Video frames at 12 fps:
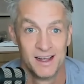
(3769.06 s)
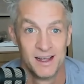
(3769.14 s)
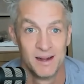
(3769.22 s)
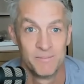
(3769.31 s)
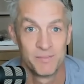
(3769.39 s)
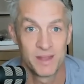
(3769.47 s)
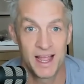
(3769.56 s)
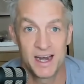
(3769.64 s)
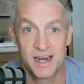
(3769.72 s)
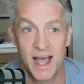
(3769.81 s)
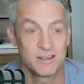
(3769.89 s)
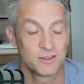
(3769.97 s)
mm-hmm.
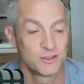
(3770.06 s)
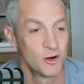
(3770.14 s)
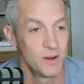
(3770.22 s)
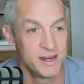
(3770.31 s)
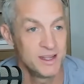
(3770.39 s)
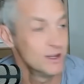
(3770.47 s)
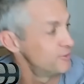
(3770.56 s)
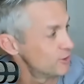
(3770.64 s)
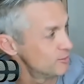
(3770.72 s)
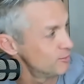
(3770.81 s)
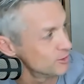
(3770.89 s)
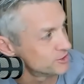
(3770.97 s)
and not show any of
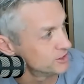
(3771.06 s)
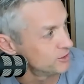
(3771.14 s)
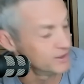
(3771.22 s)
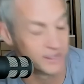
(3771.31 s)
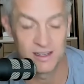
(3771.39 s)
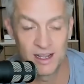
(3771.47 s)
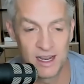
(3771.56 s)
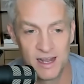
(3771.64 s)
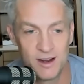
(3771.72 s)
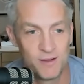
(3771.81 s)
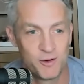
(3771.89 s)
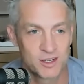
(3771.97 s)
your emotion or in, in,
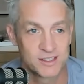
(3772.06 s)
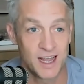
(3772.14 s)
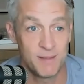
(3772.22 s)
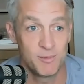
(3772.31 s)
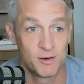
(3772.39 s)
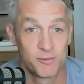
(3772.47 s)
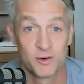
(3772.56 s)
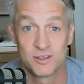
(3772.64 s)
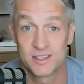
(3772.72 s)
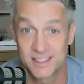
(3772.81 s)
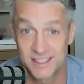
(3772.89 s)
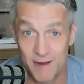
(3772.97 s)
any of your excitement for
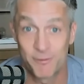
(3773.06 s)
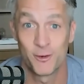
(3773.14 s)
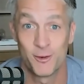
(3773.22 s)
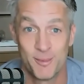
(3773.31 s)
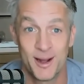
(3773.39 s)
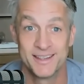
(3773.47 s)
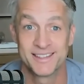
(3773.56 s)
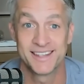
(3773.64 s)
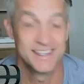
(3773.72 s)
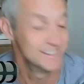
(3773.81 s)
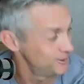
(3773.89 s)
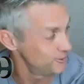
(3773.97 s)
several months
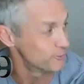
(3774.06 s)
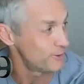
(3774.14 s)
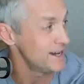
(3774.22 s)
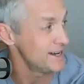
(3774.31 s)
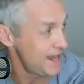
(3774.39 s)
until right